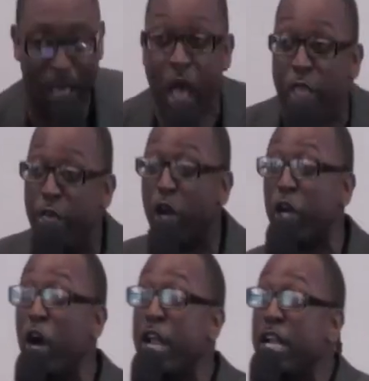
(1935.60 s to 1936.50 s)
the
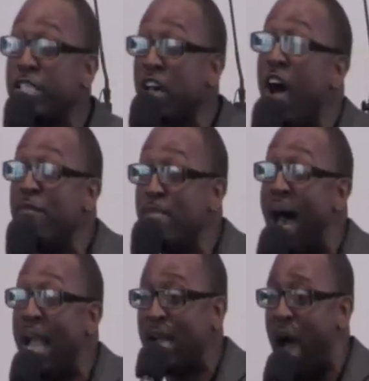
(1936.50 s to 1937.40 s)
goodness of my
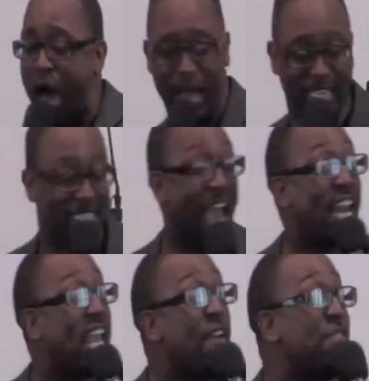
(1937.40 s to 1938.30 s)
God is that
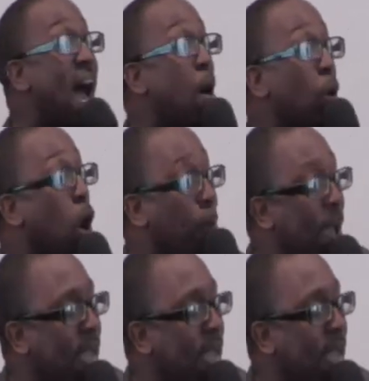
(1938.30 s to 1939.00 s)
if I will obey